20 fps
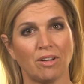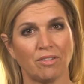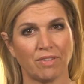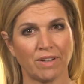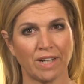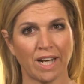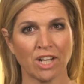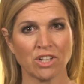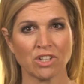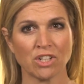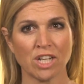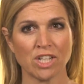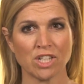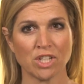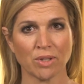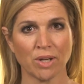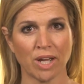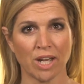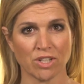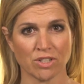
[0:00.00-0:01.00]
Financial
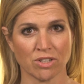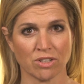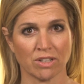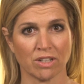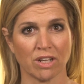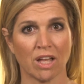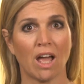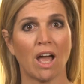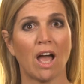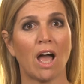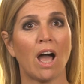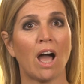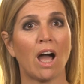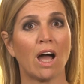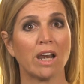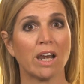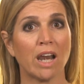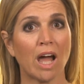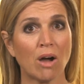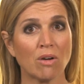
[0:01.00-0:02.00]
education
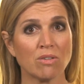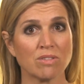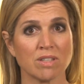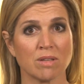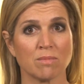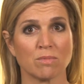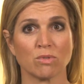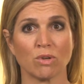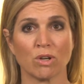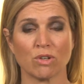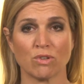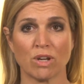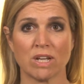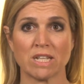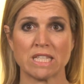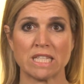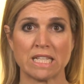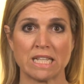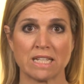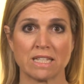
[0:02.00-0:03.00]
allows them to
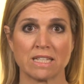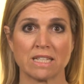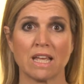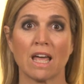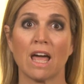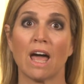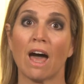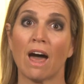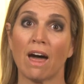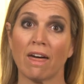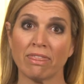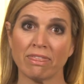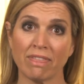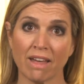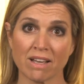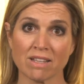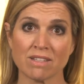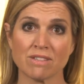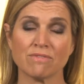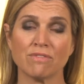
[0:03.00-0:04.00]
address this and
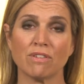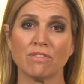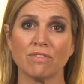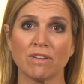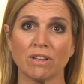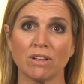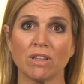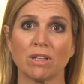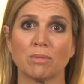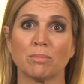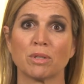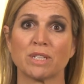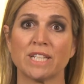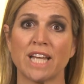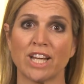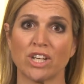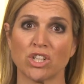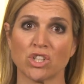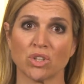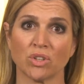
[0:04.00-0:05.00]
thus fulfill the
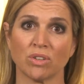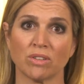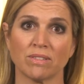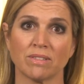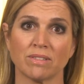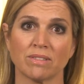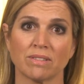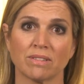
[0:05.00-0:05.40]
potential.